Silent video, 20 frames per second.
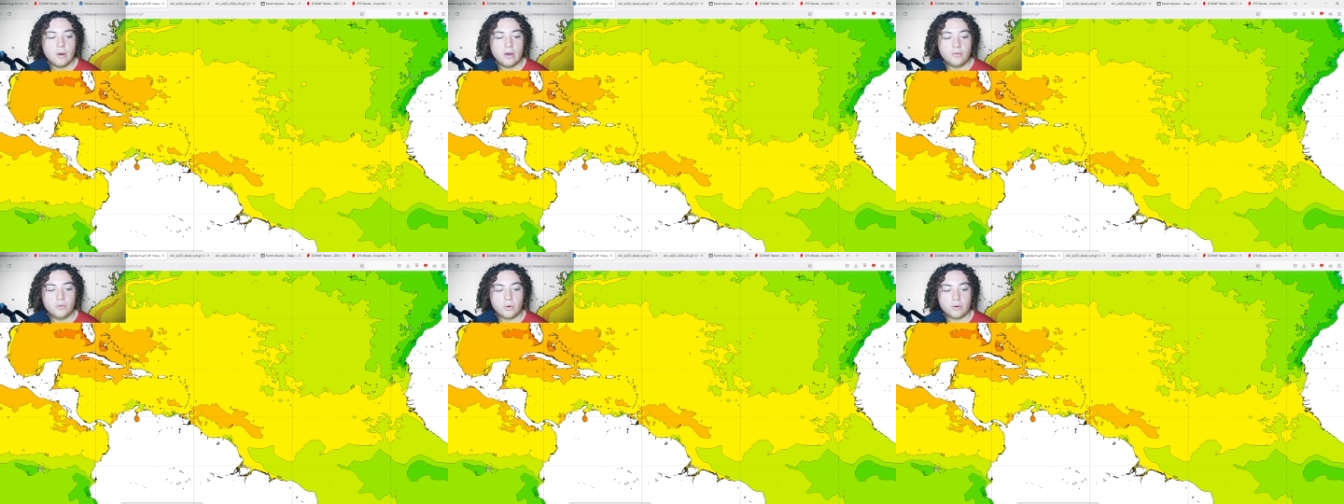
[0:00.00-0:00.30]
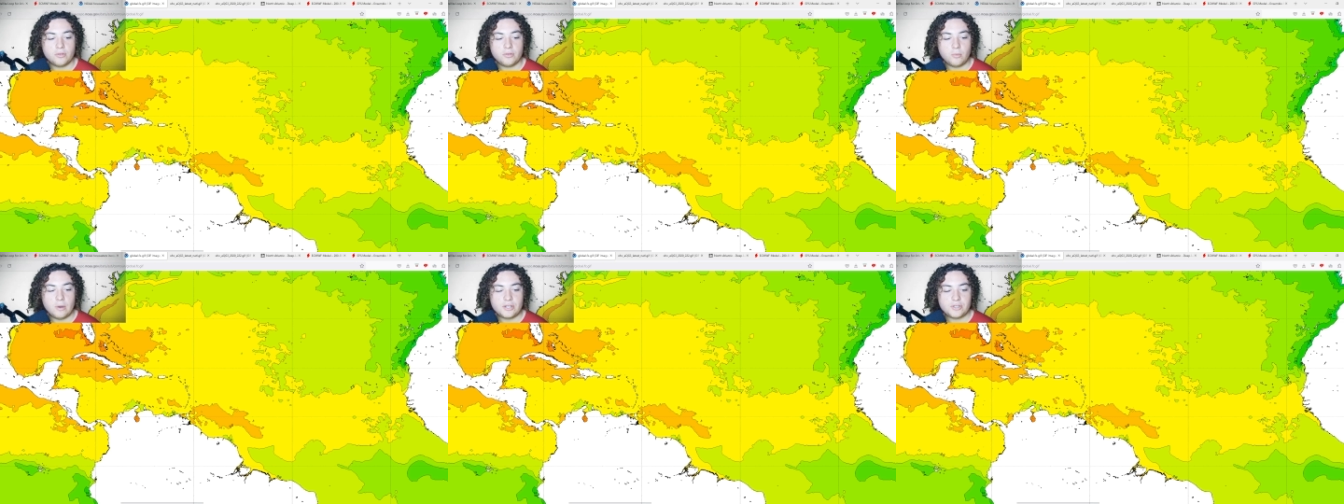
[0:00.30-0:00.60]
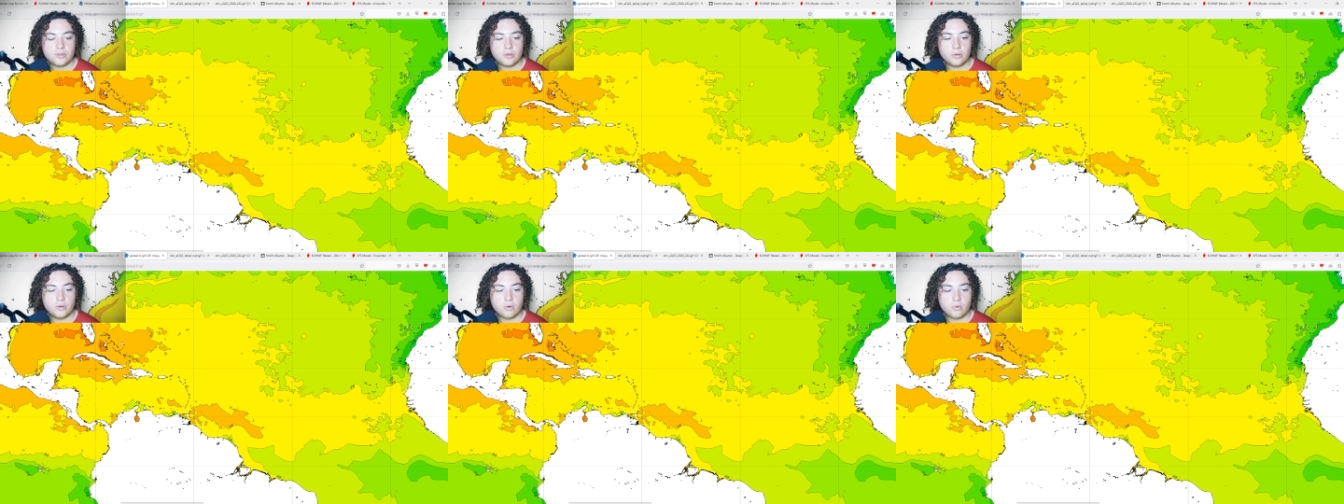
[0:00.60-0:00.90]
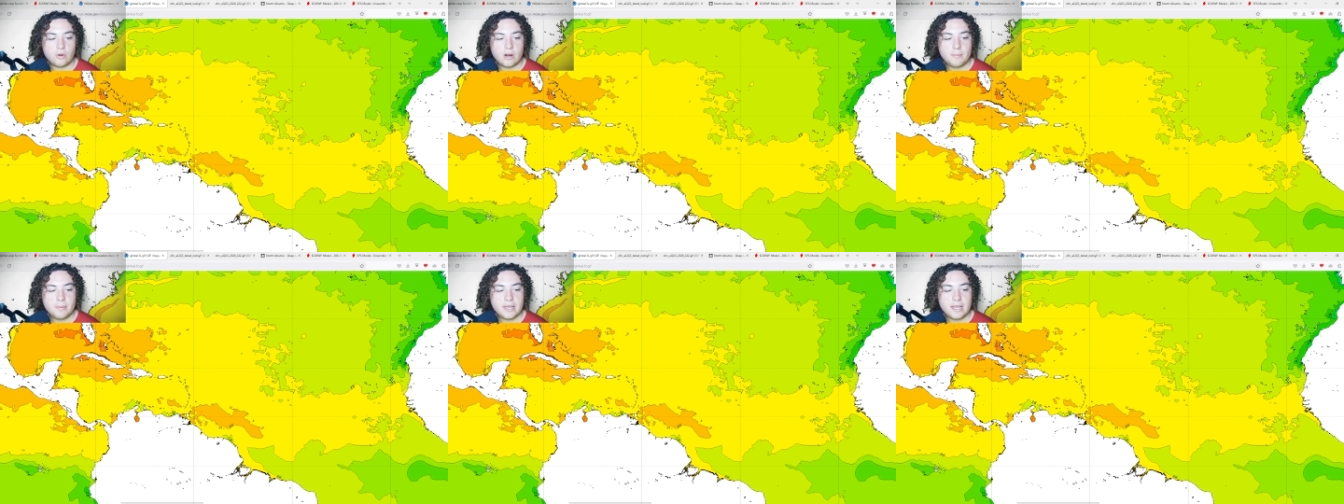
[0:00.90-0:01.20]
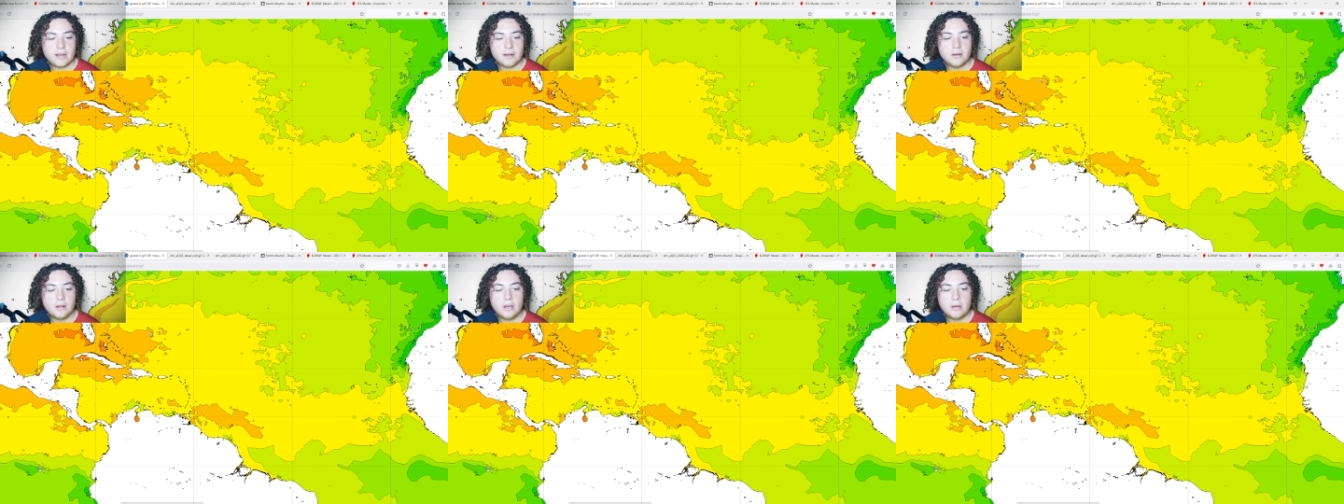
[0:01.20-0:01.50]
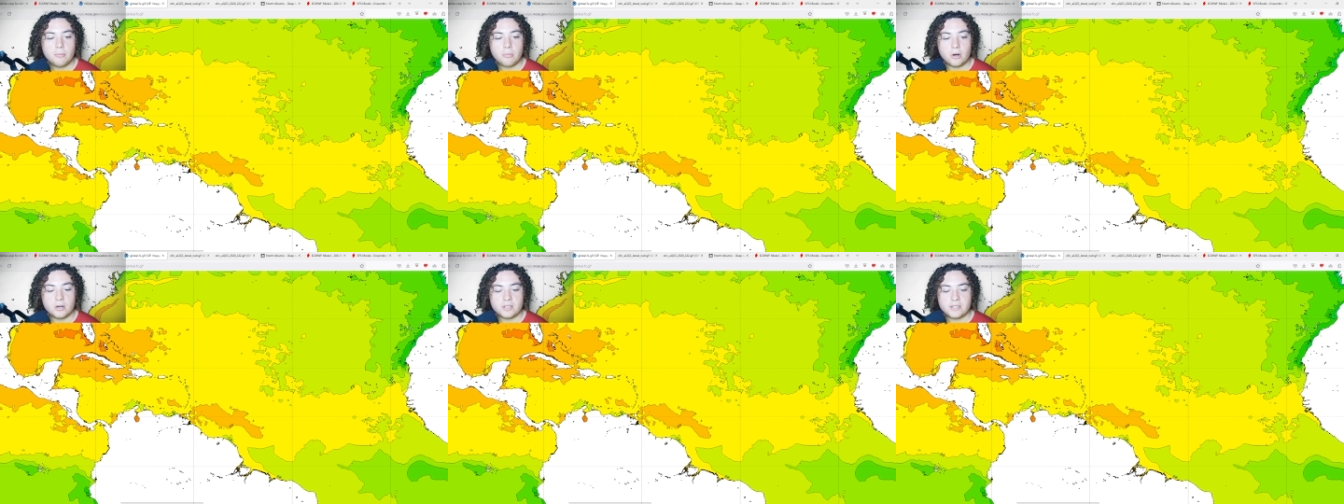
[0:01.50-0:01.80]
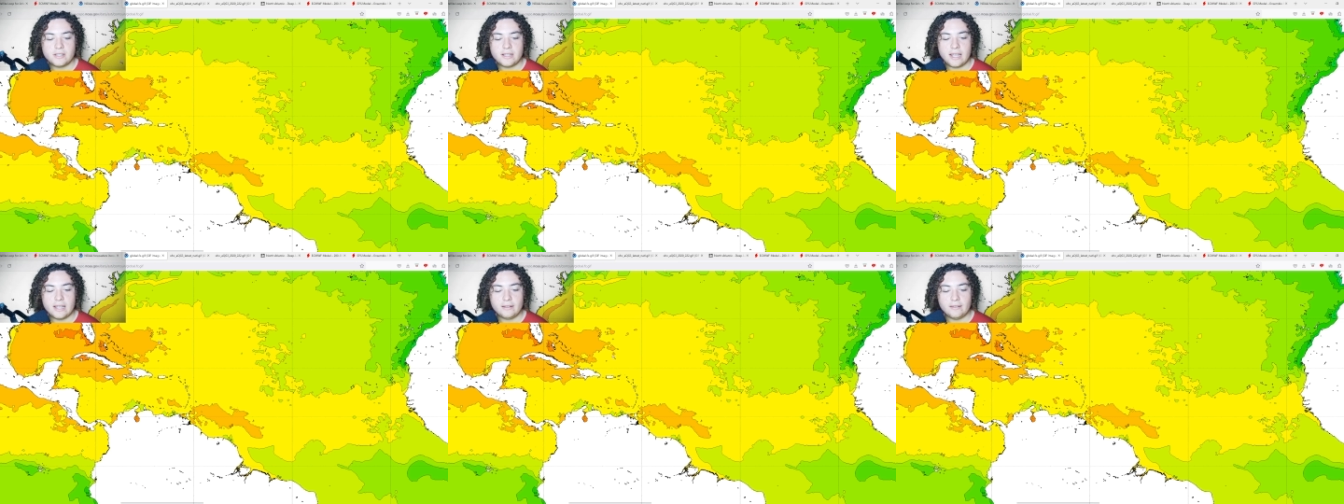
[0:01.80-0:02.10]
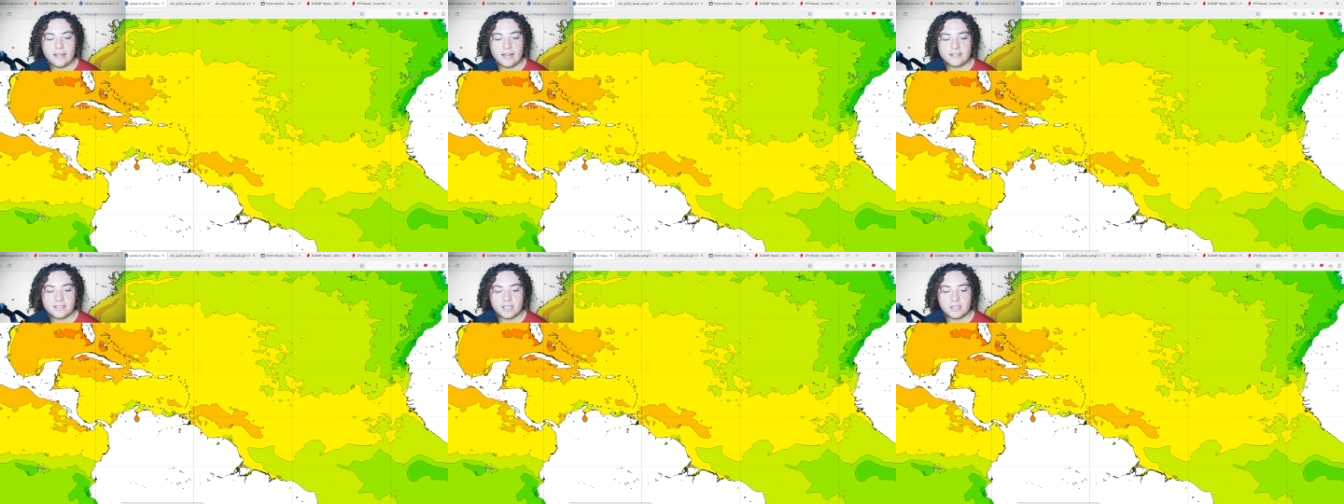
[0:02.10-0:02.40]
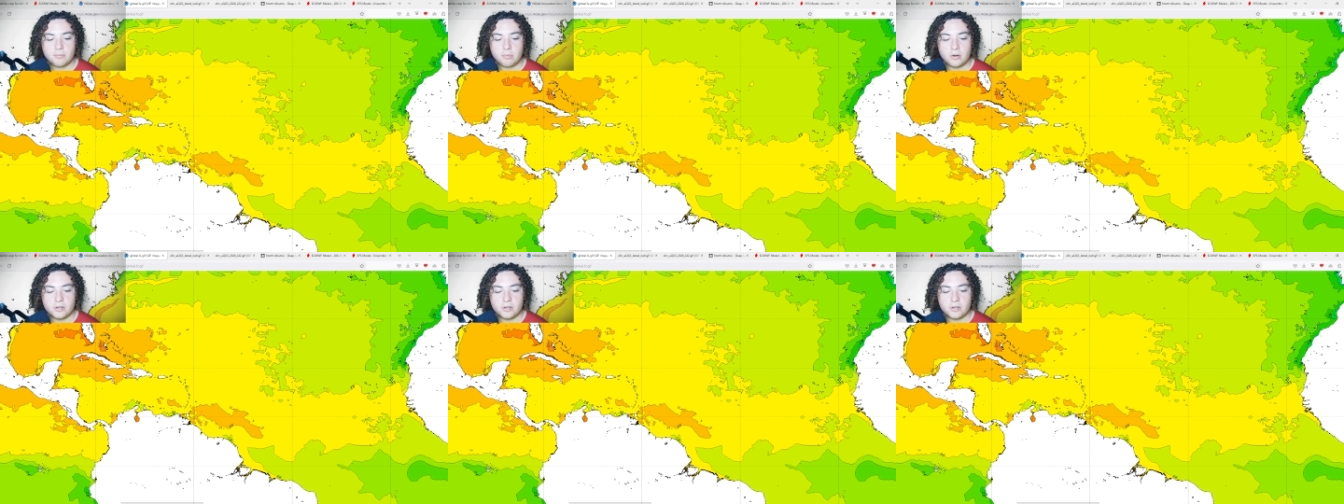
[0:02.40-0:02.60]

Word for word: northwestern Caribbean, parts of the Atlantic,